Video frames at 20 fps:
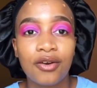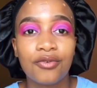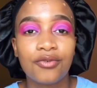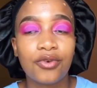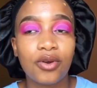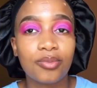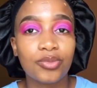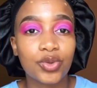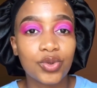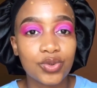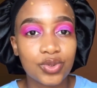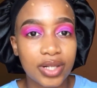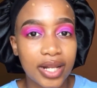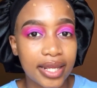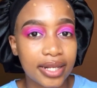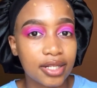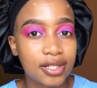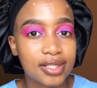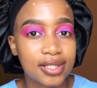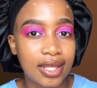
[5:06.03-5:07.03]
from those
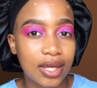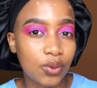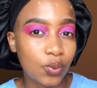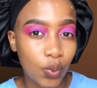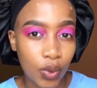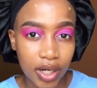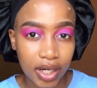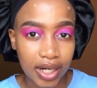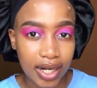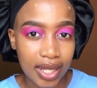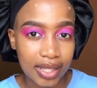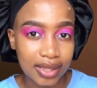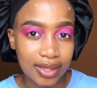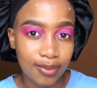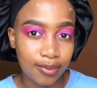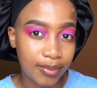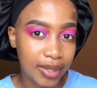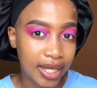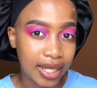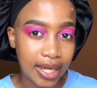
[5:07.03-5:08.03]
ladies that work at
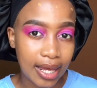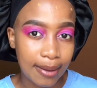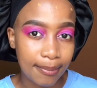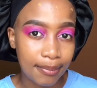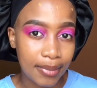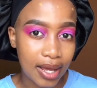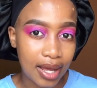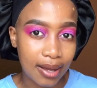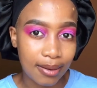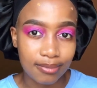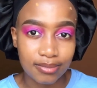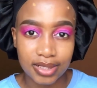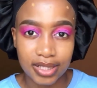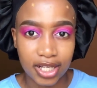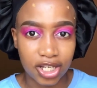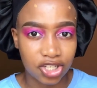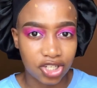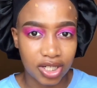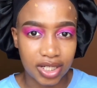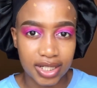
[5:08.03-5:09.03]
the makeup
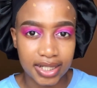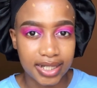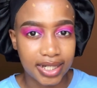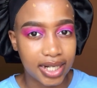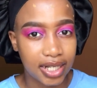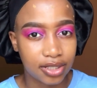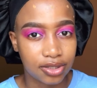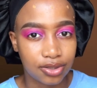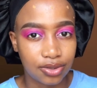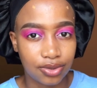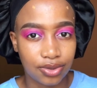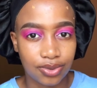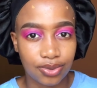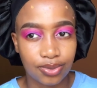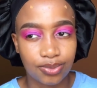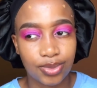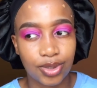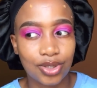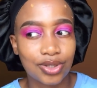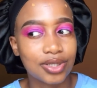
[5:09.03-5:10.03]
section at Clicks, you
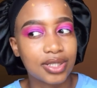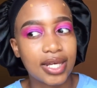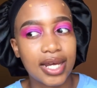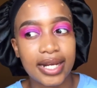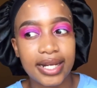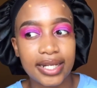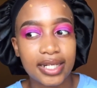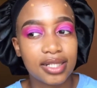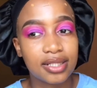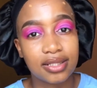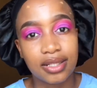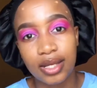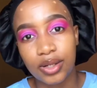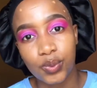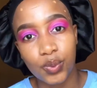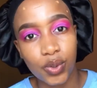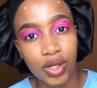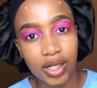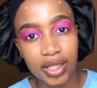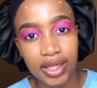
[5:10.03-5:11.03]
know, because there are ladies
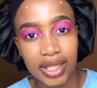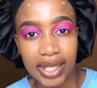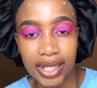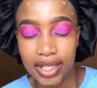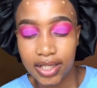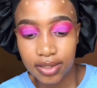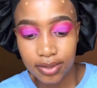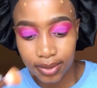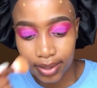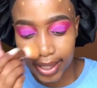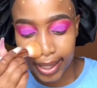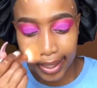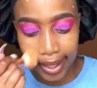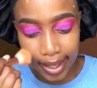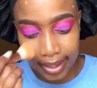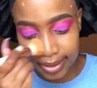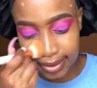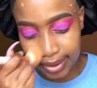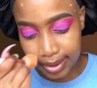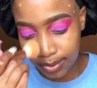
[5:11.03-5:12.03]
that work there. So like
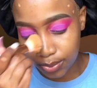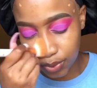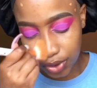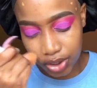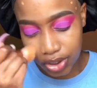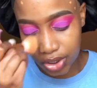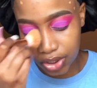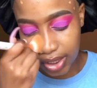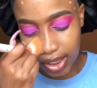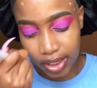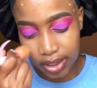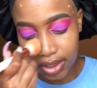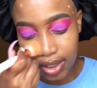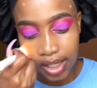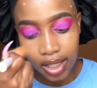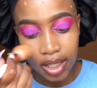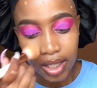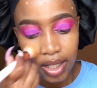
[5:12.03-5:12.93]
ask them which shade